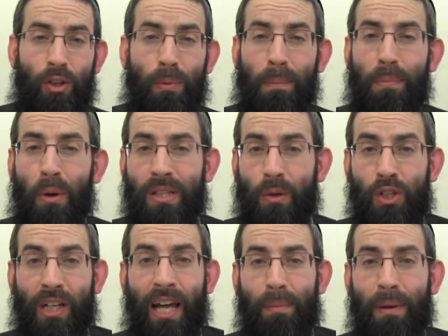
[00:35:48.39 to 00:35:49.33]
do you propose that we
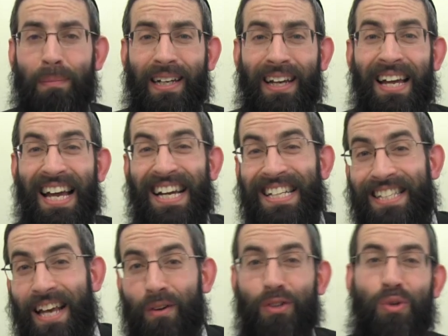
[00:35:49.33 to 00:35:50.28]
should get up and make a
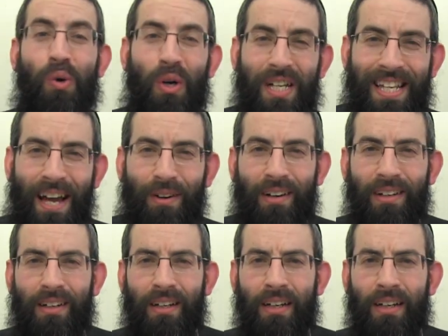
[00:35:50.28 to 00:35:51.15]
gzera to a gzera?